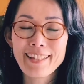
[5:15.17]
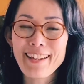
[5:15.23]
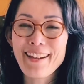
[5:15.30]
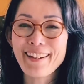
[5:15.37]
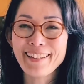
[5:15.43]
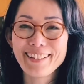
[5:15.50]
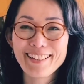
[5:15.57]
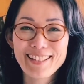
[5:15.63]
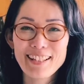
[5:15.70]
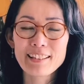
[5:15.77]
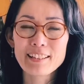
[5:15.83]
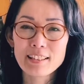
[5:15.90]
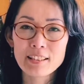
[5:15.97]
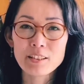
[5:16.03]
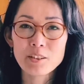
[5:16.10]
Yeah,
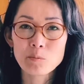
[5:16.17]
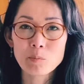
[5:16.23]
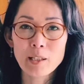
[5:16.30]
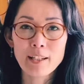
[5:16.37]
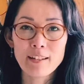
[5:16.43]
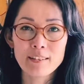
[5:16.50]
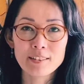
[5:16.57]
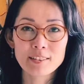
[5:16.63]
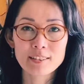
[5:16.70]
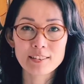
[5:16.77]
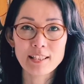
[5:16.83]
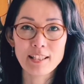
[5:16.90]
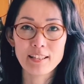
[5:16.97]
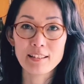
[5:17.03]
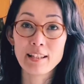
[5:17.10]
I think you might
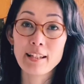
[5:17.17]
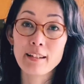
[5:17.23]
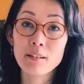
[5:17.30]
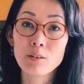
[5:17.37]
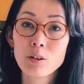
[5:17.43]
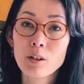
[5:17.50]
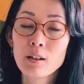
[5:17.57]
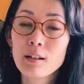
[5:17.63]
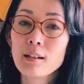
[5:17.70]
understand now.